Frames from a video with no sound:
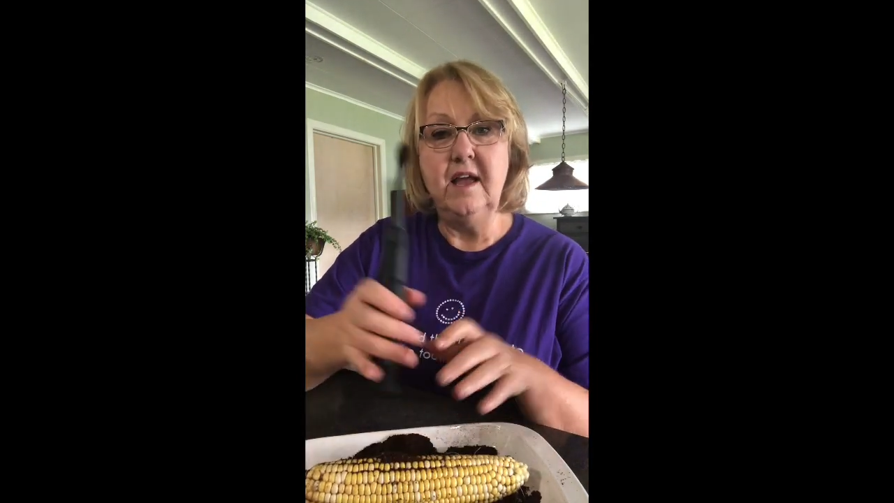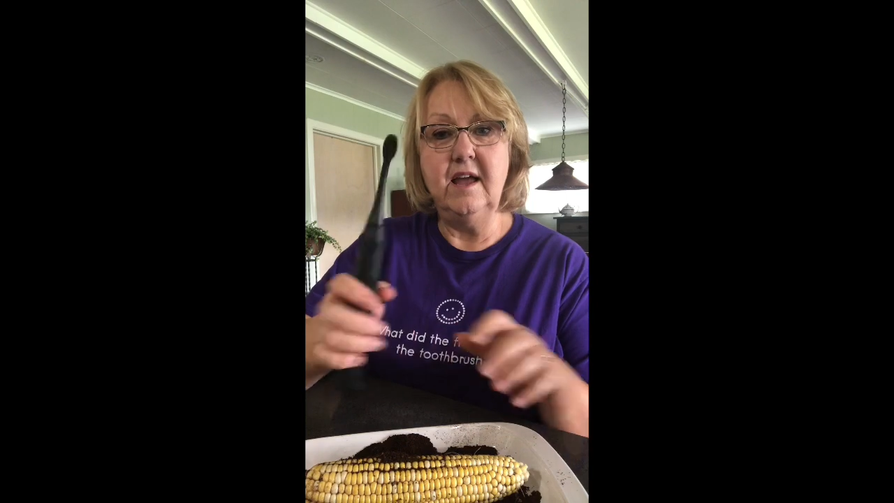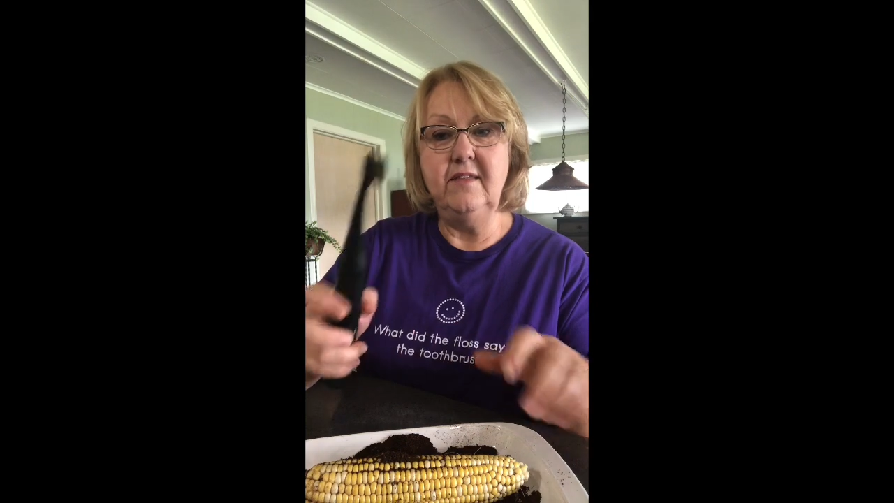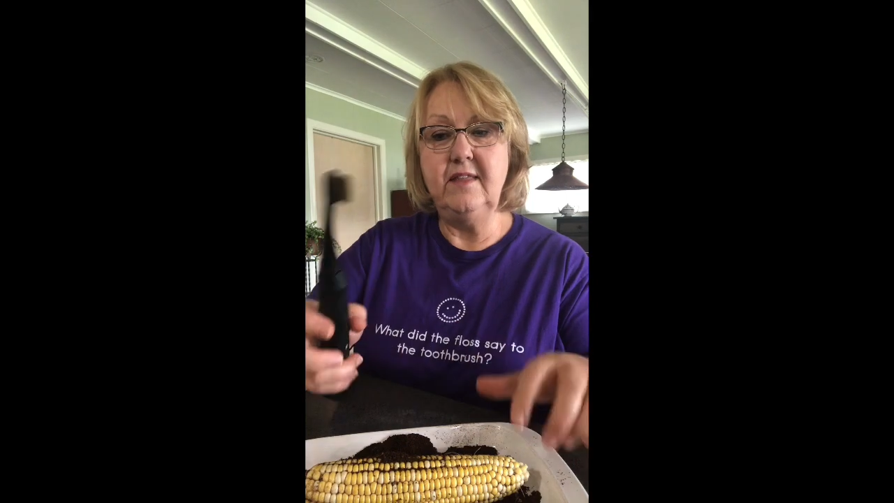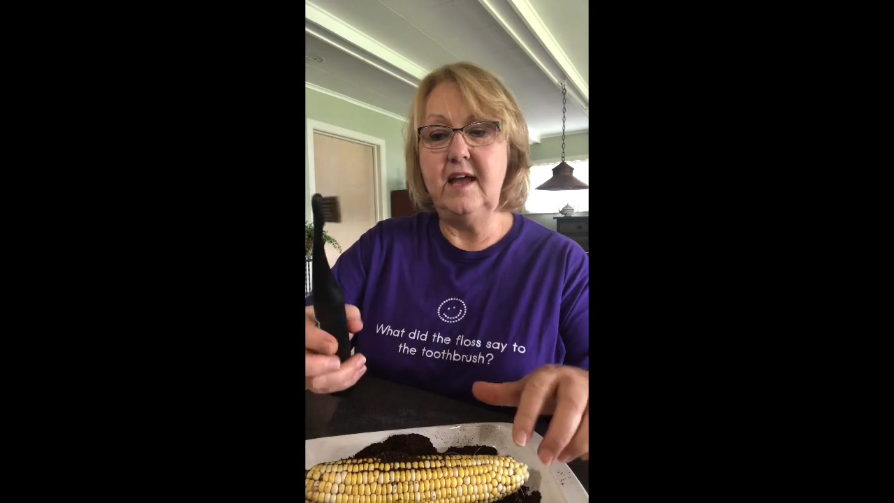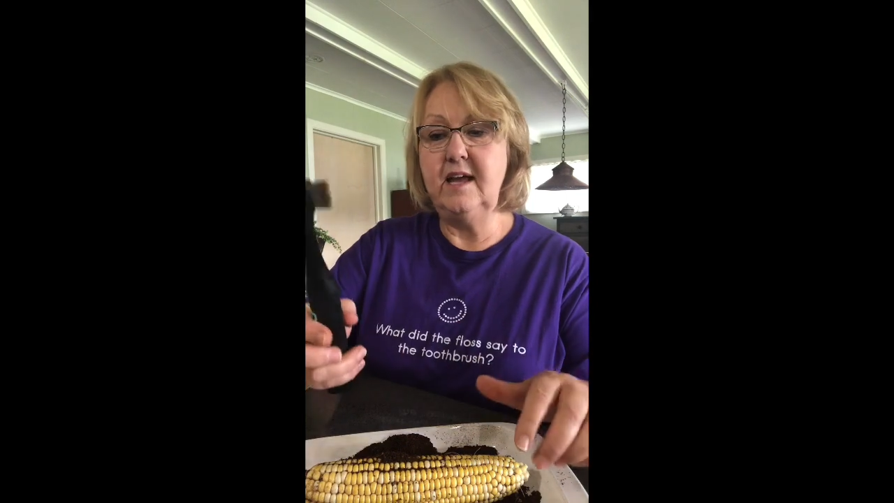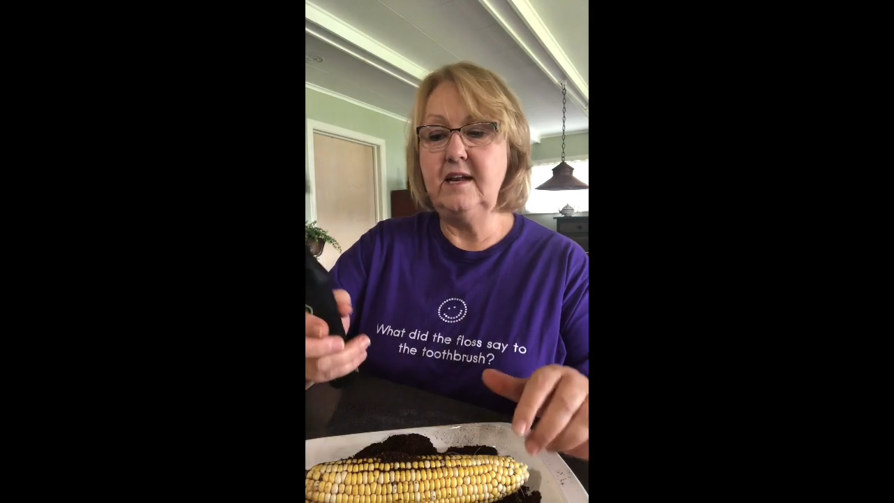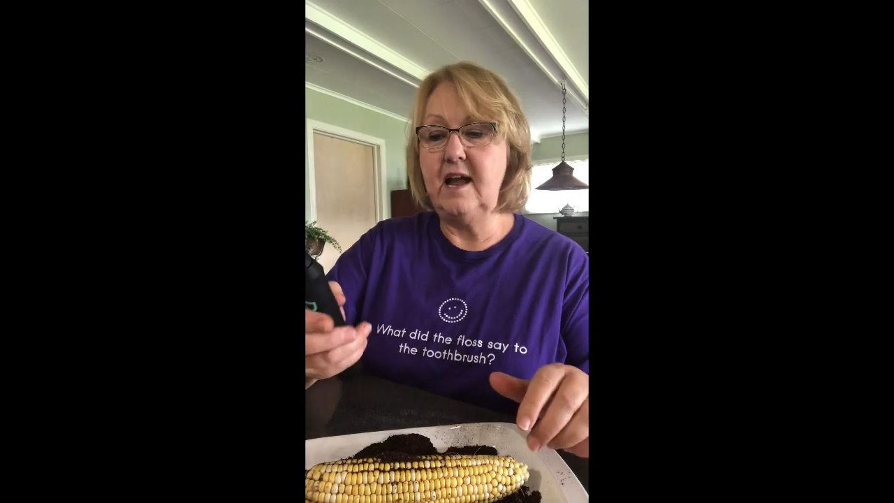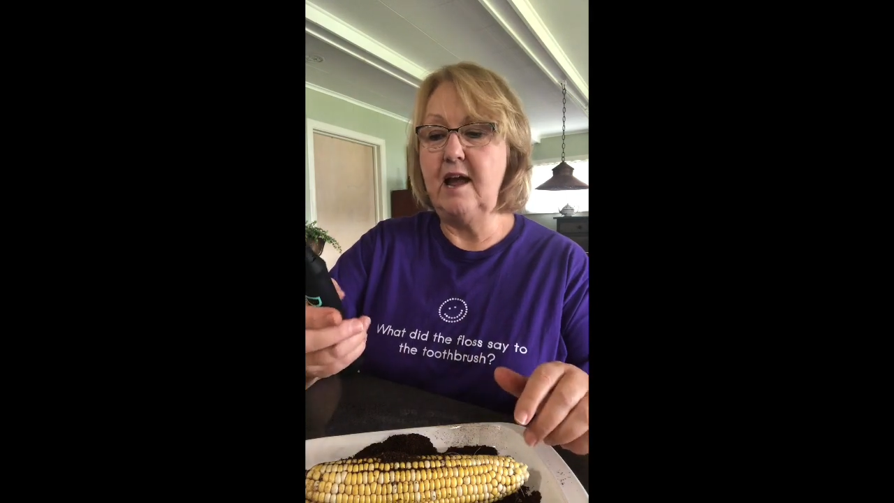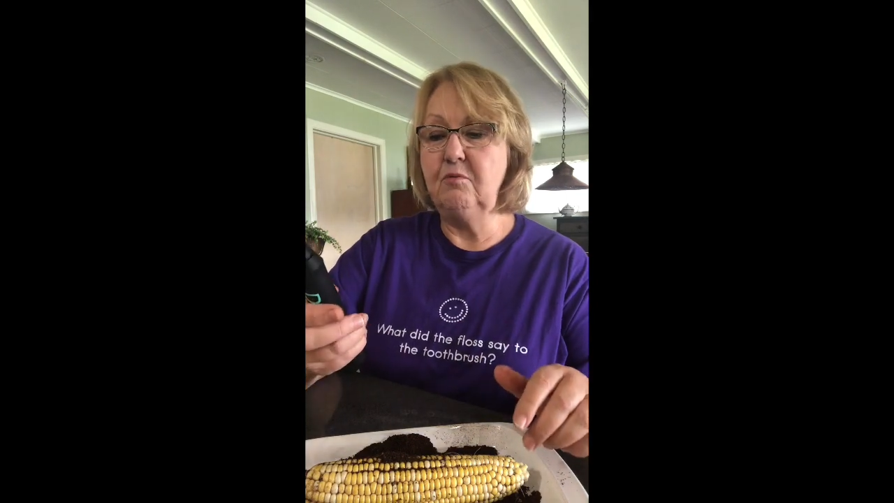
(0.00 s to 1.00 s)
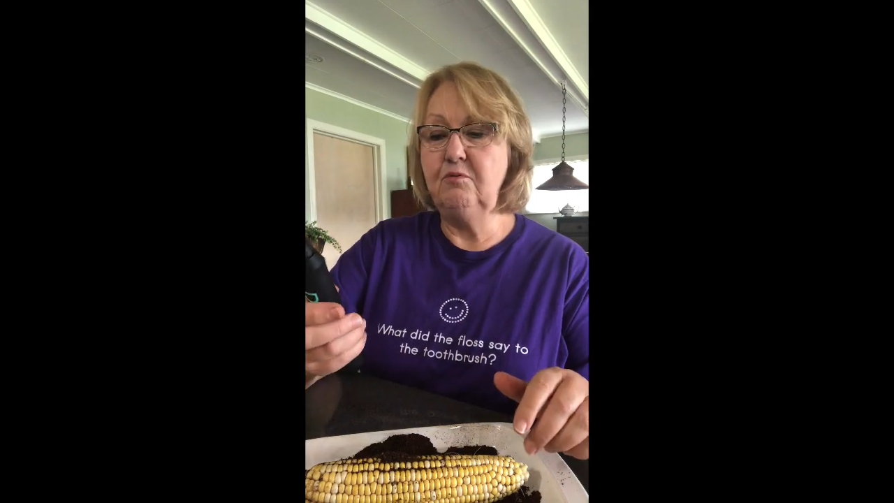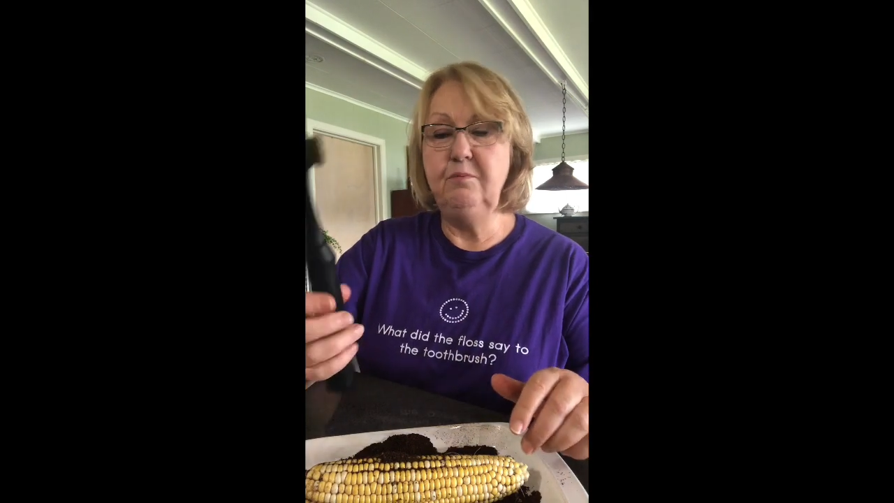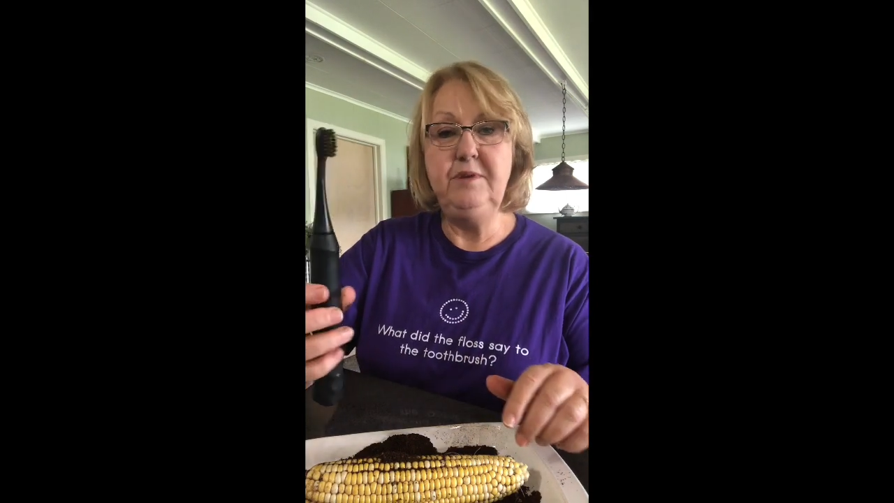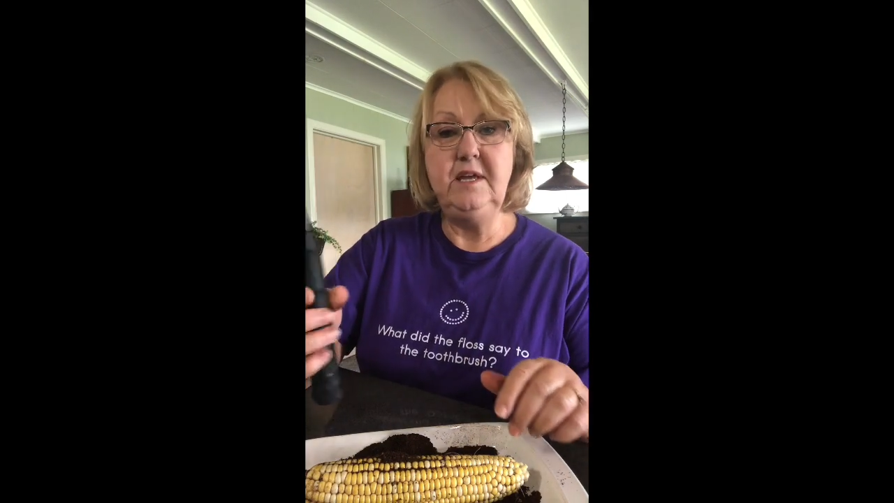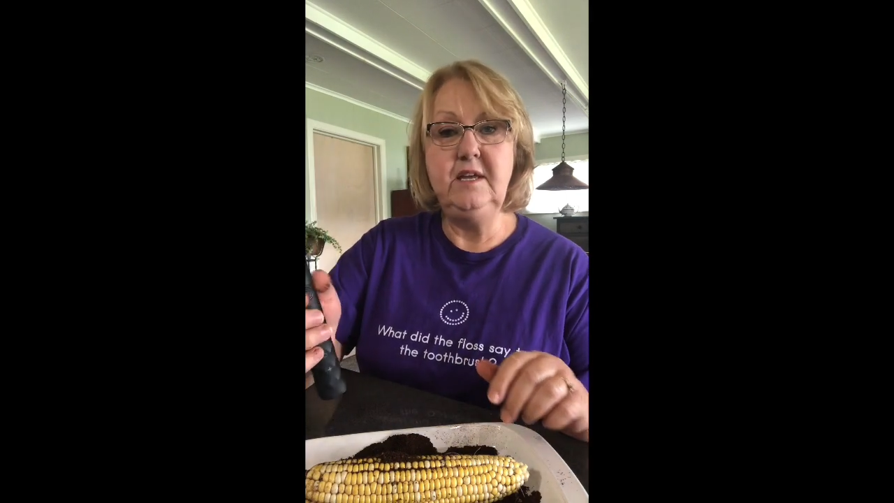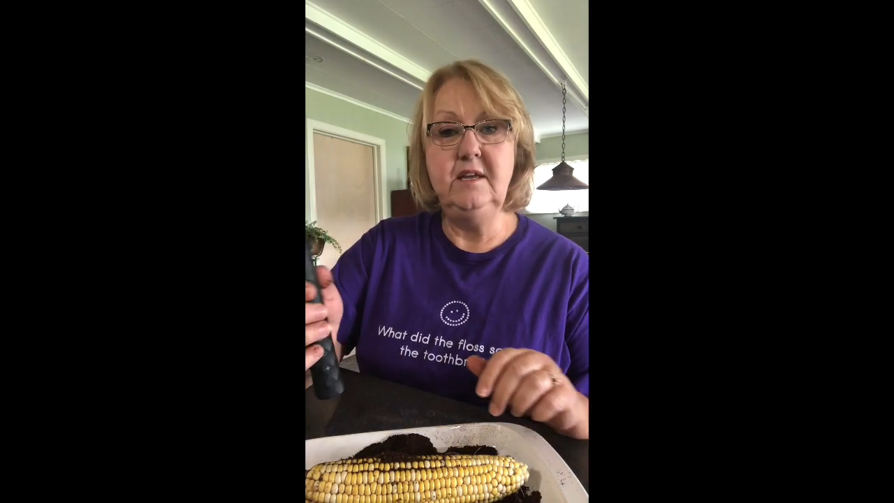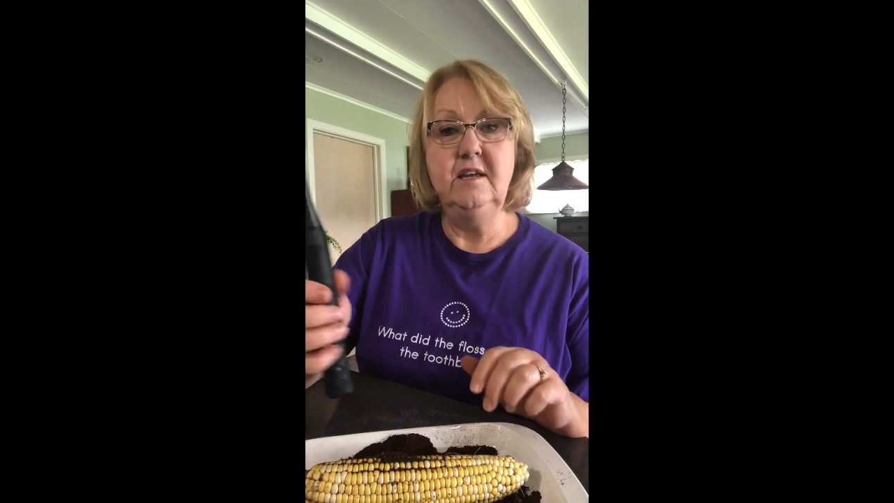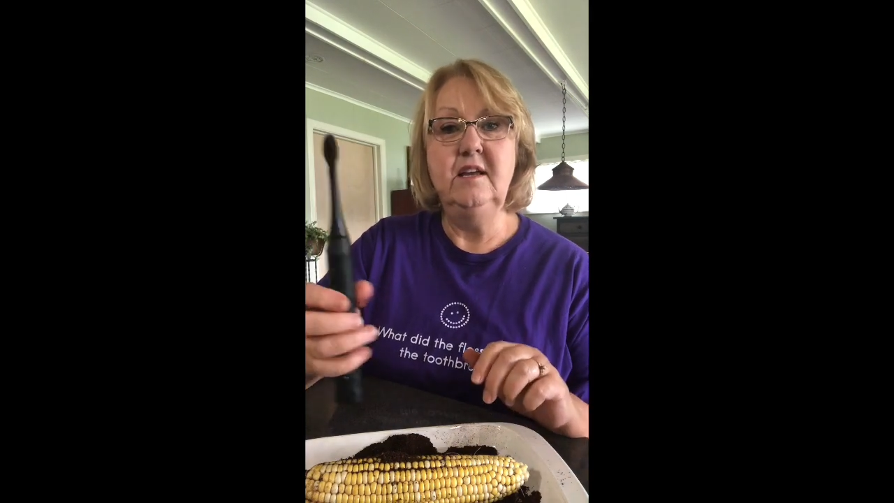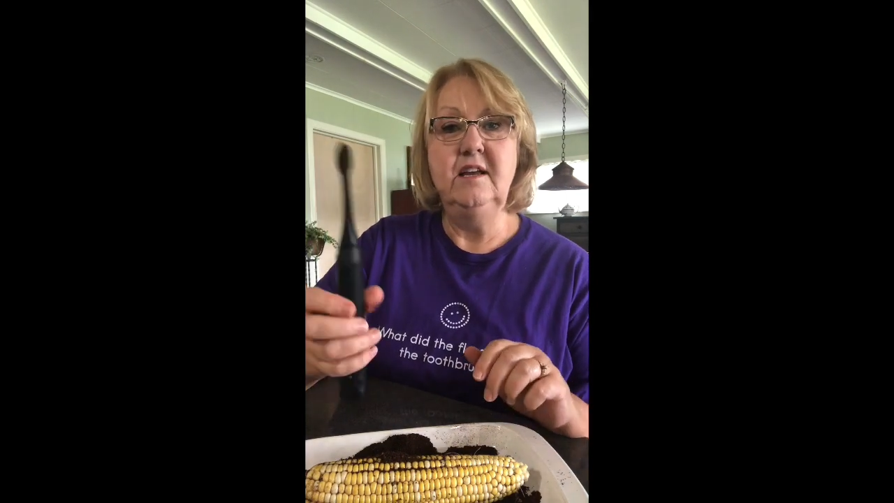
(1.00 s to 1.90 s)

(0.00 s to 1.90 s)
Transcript: and then I will be